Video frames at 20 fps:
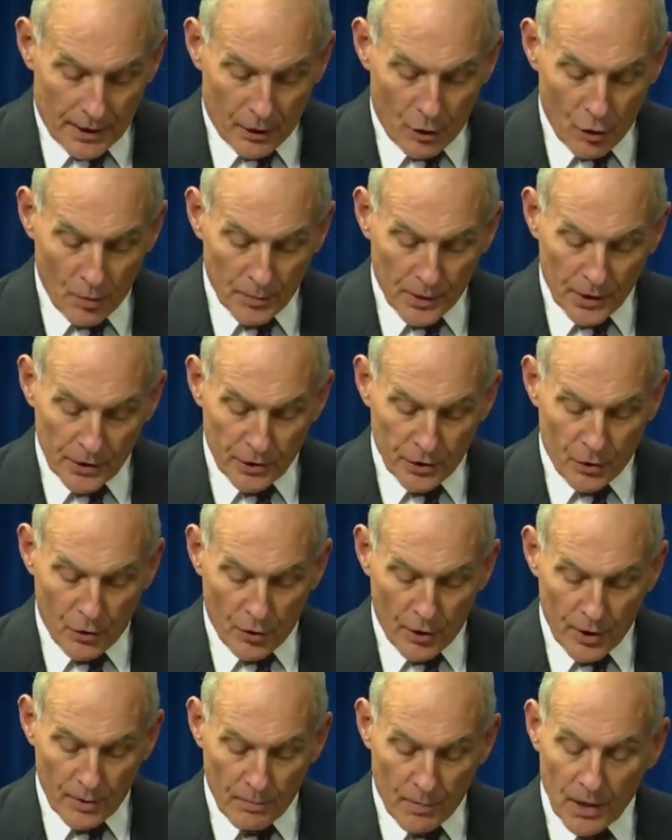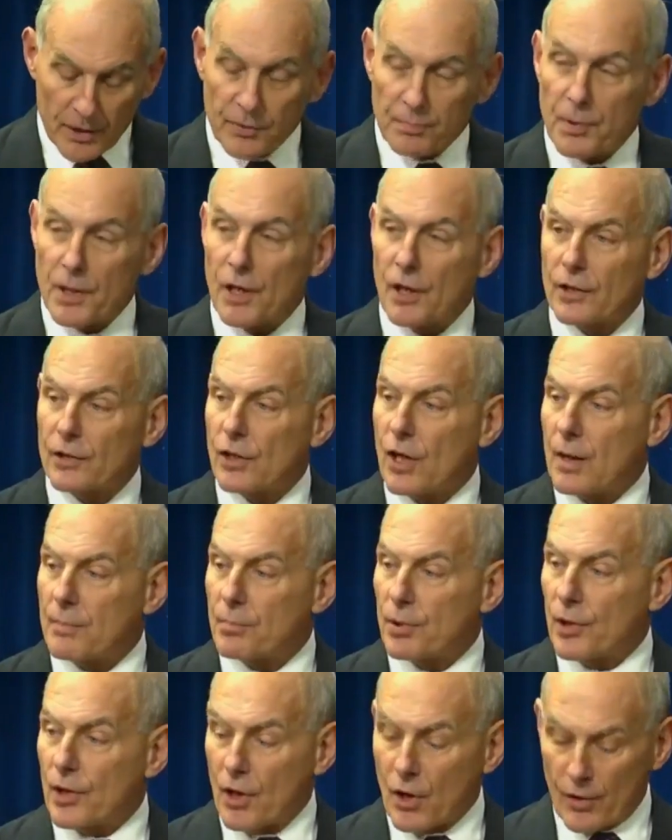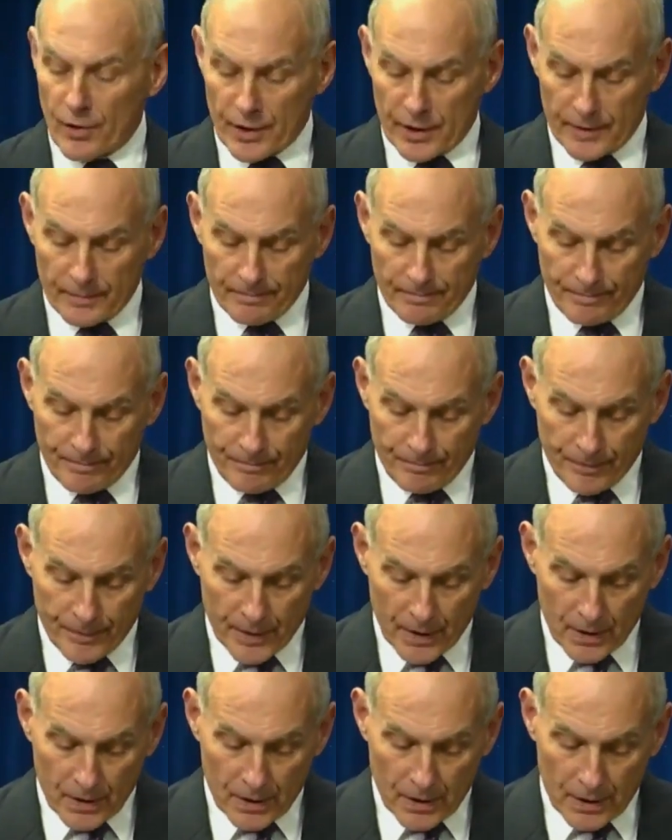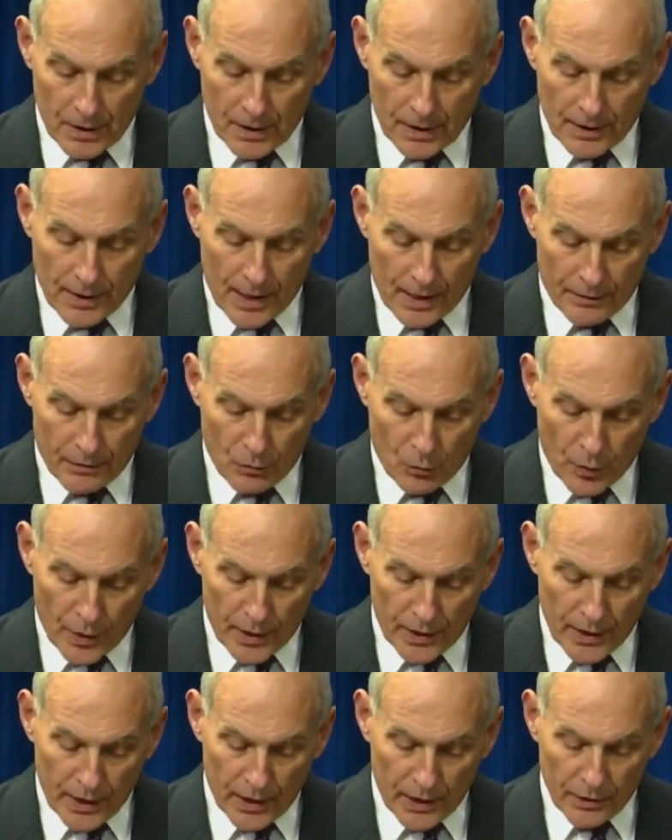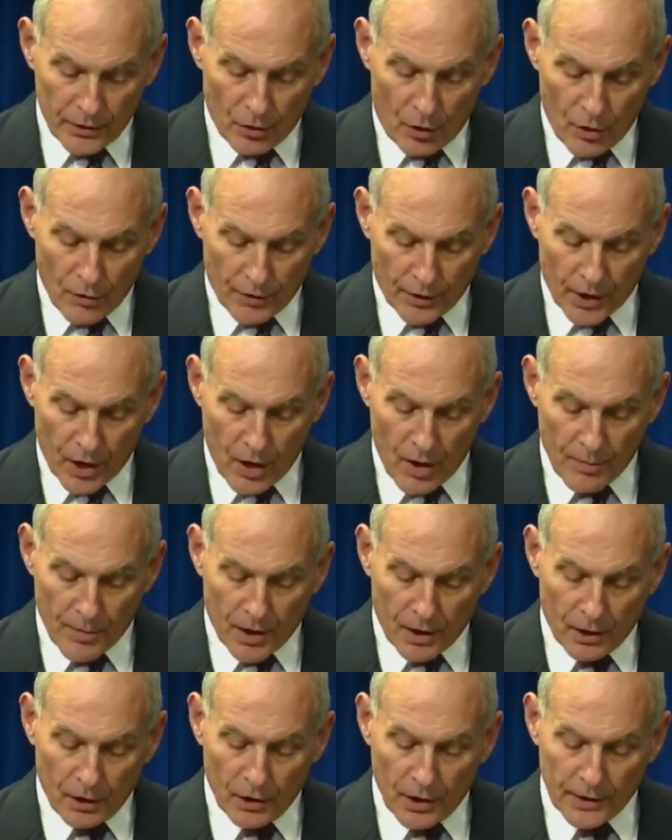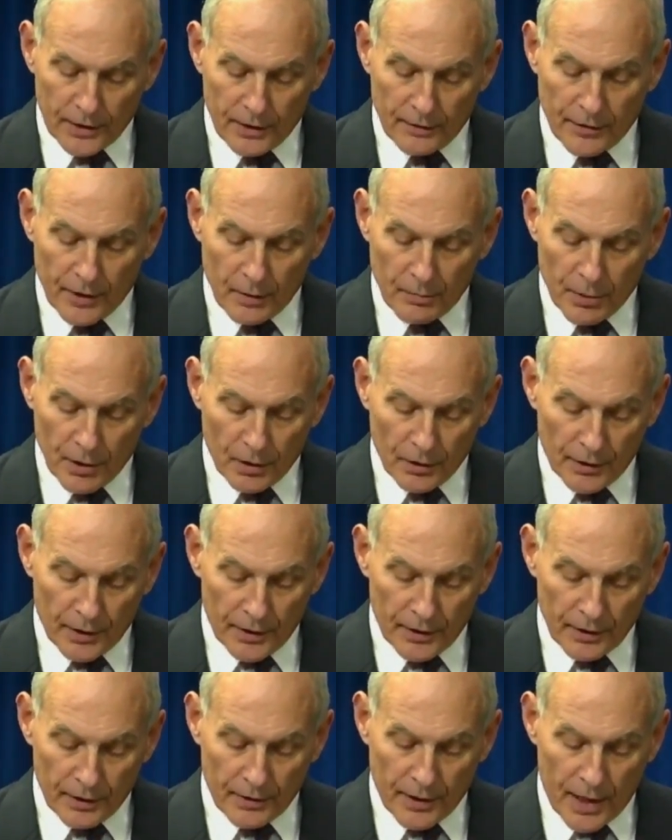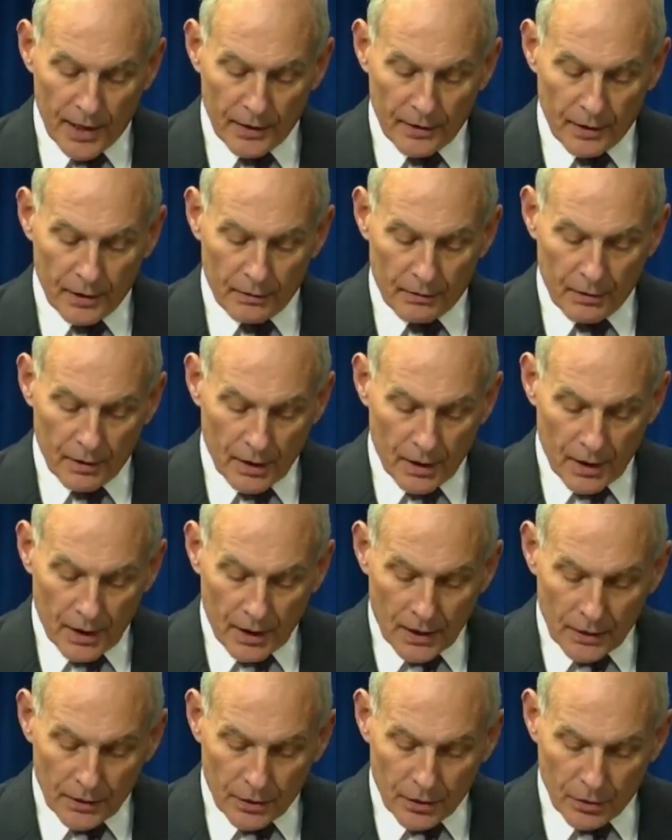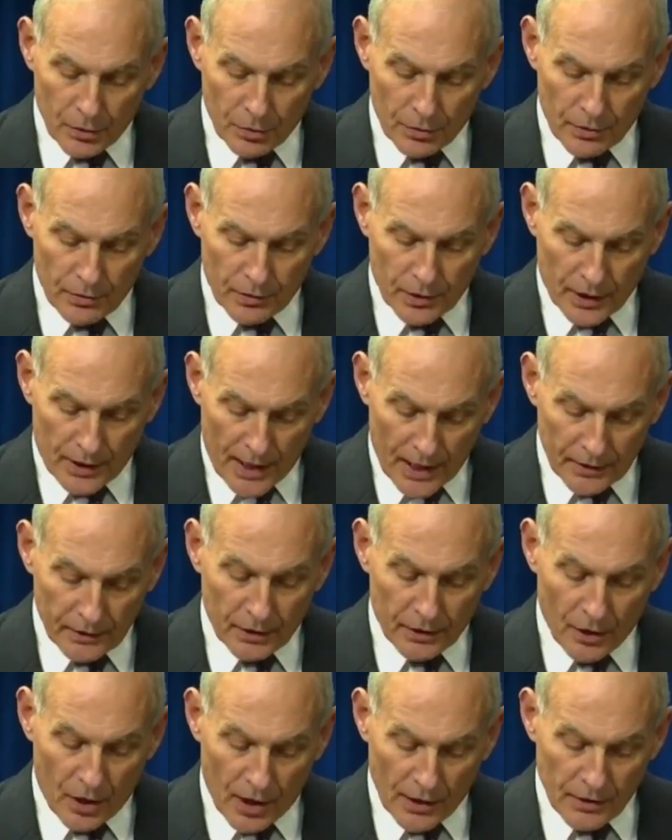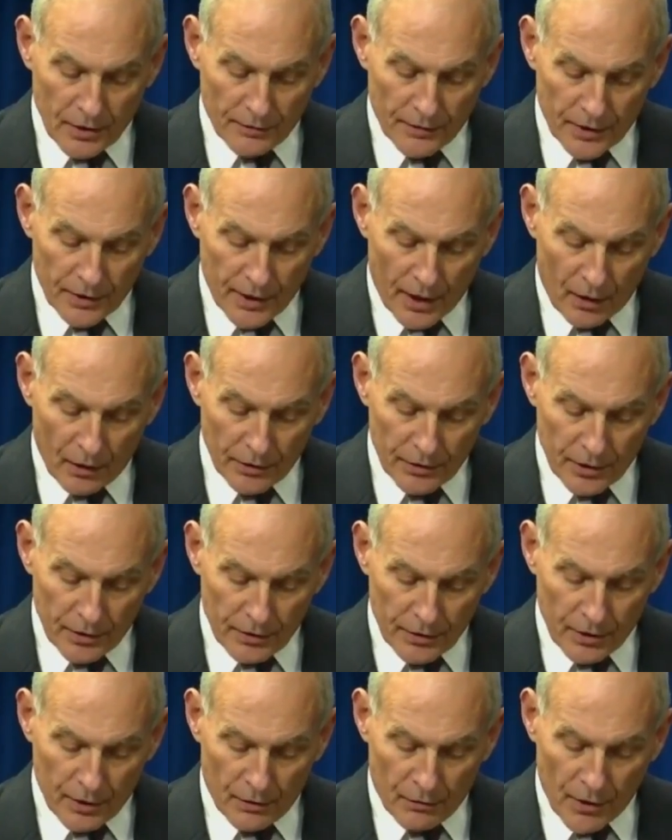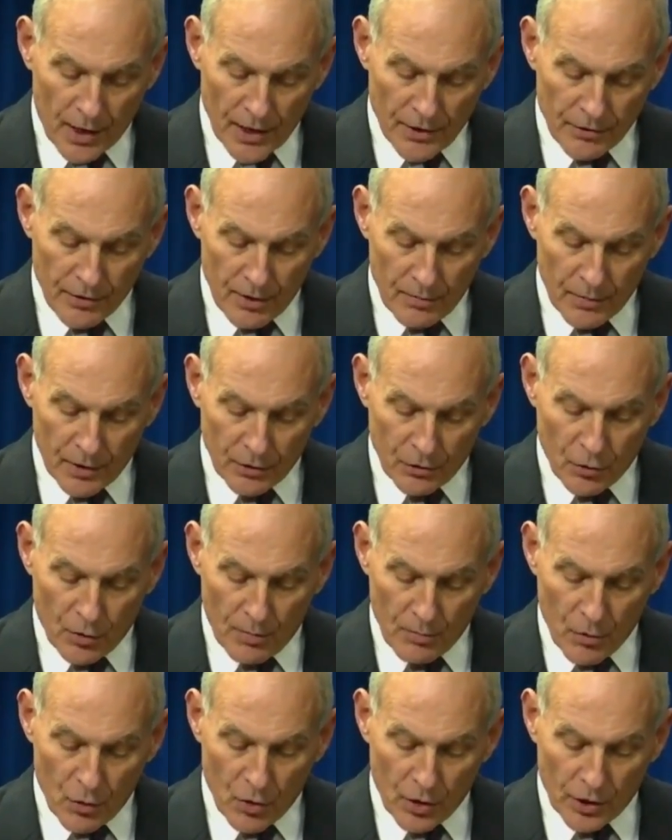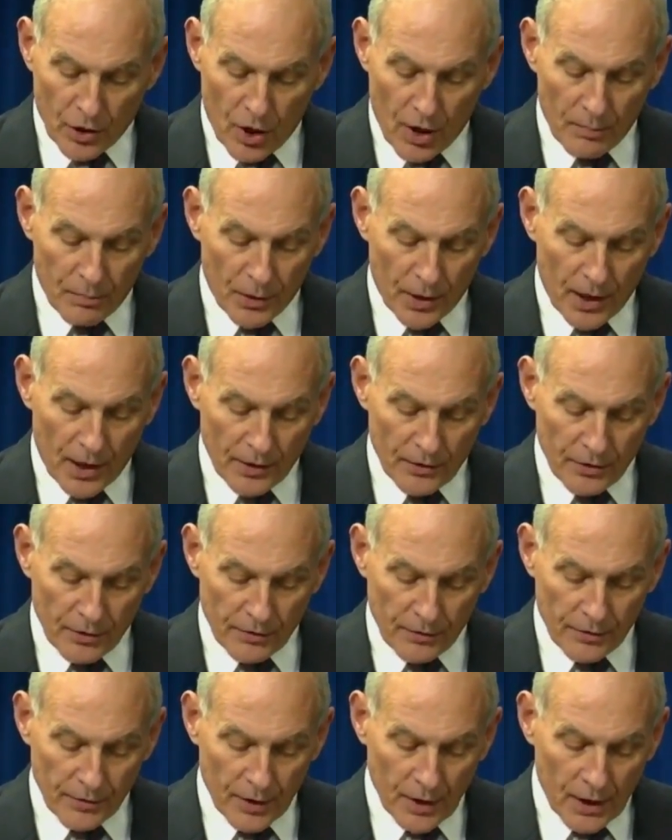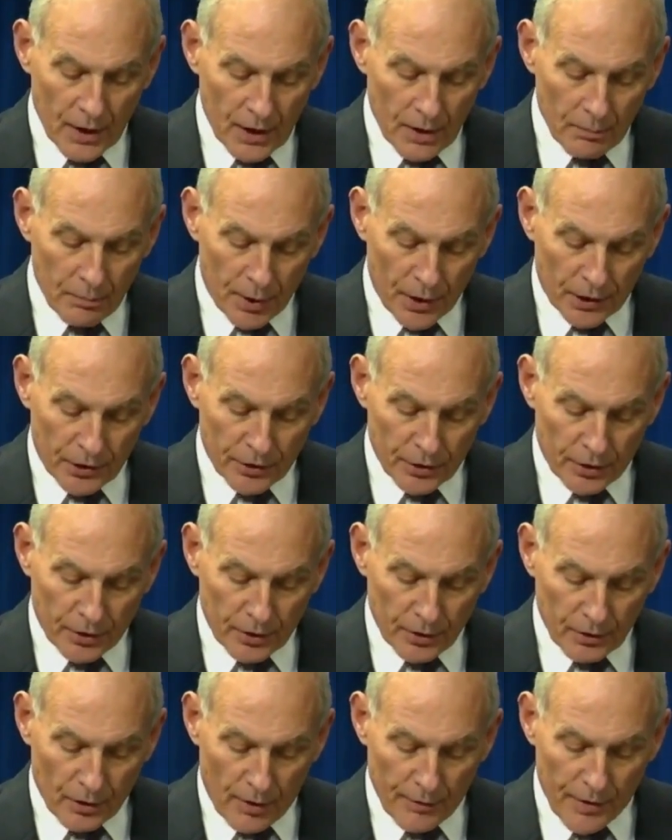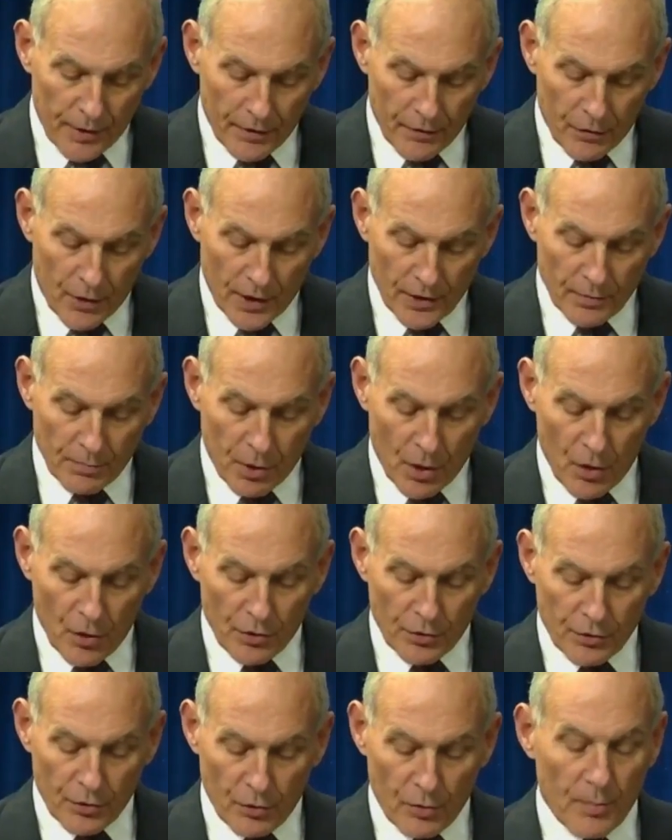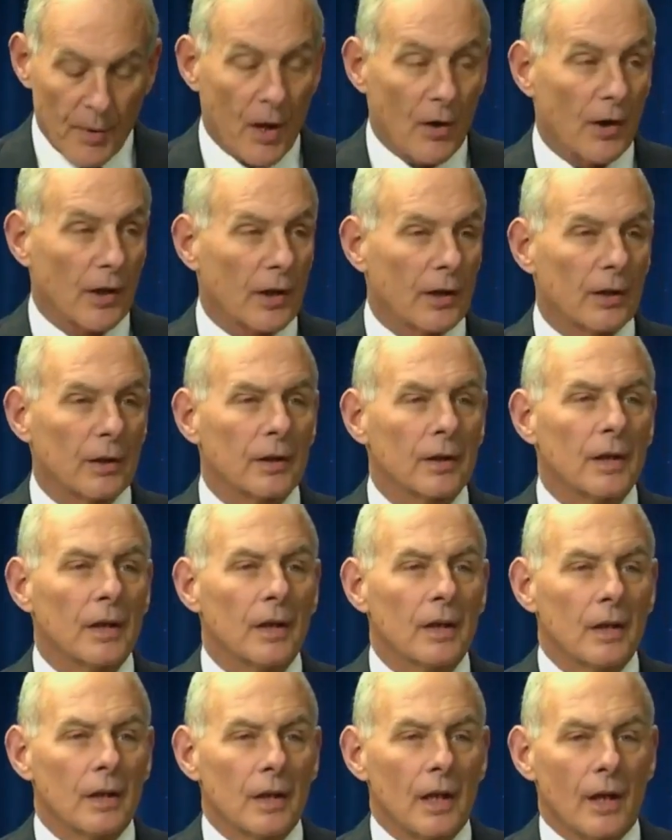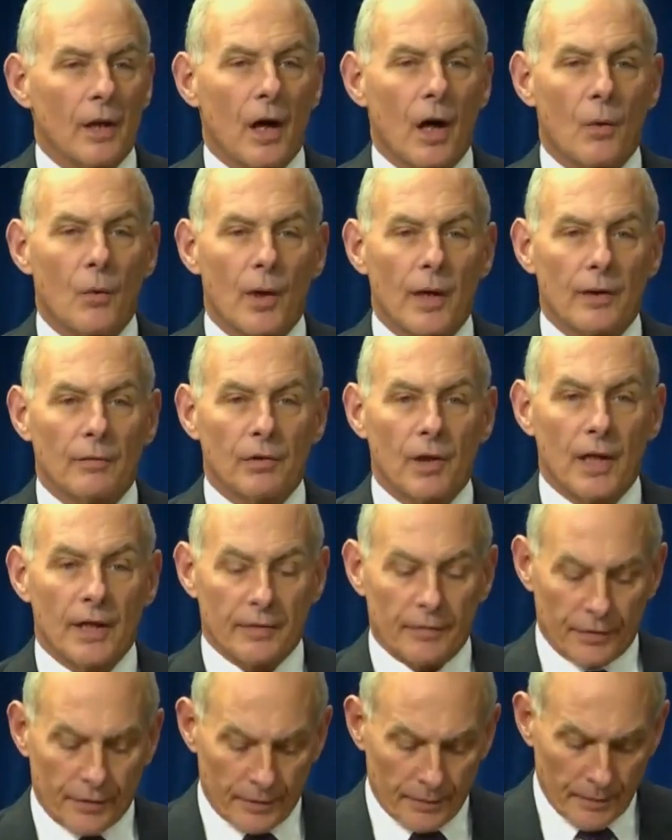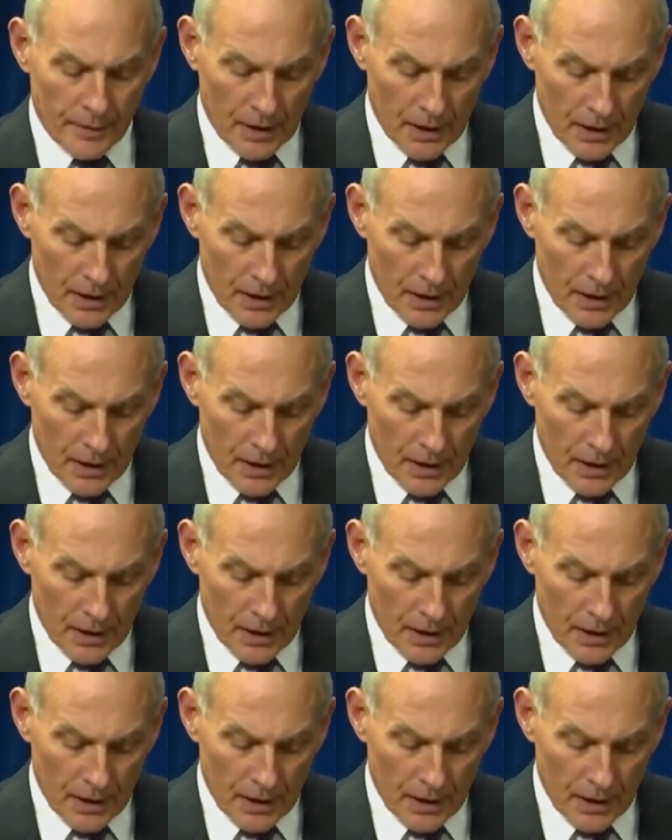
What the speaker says: that Homeland Security must be our top priority, and that we needed to overcome our collective inability to connect the dots of intelligence and arrange them into a more comprehensive picture of the threats posed to America and our way of life.